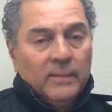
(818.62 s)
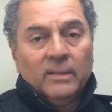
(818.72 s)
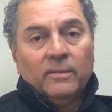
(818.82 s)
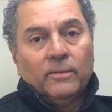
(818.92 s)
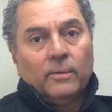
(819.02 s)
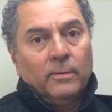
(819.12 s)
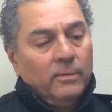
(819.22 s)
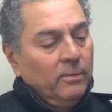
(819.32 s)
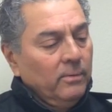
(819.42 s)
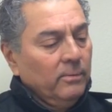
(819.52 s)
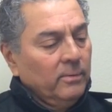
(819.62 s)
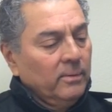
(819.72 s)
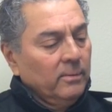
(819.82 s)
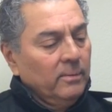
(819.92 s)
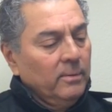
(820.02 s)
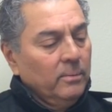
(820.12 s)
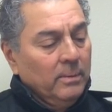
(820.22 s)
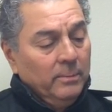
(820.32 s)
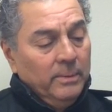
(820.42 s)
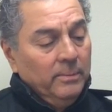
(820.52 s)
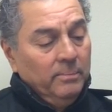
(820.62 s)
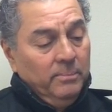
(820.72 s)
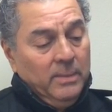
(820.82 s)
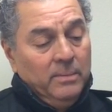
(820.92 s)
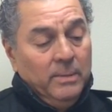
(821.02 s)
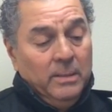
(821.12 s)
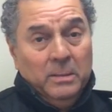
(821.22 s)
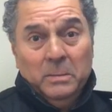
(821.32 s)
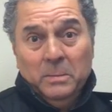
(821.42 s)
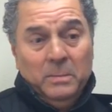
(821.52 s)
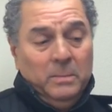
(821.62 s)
in the 4th chorus. You want to be maybe.